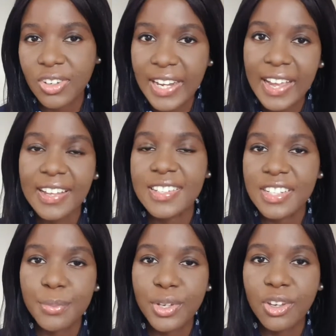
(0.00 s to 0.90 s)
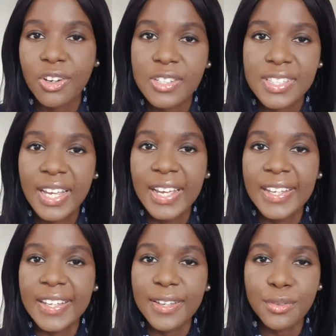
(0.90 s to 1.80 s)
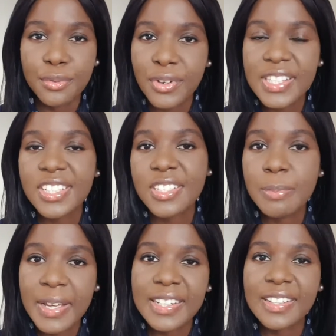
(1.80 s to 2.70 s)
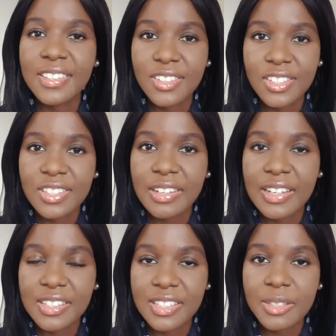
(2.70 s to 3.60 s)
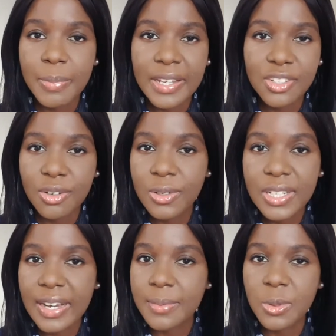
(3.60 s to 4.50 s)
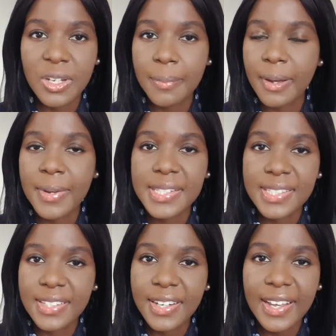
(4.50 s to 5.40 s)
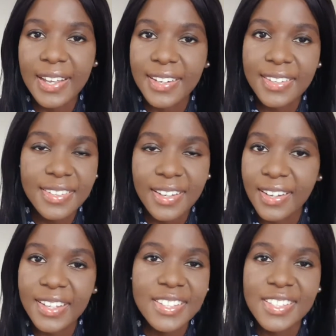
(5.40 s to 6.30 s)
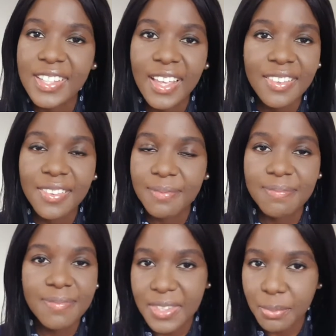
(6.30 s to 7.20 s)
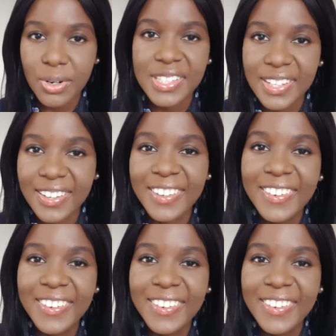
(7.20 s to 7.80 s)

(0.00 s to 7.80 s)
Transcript: really handy because if your friends are just medics you're just going to spend your whole time talking about medicine and yeah it just gets depressing.